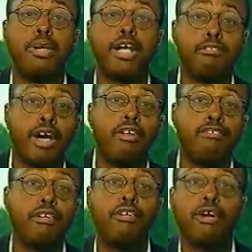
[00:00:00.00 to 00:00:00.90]
but I try
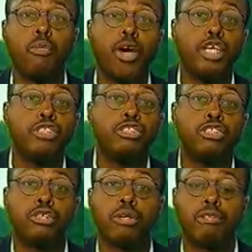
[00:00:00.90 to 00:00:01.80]
to figure out ways
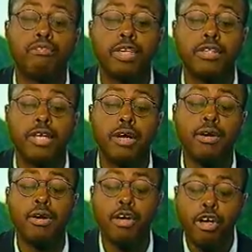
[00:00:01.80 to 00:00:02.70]
to circumvent that.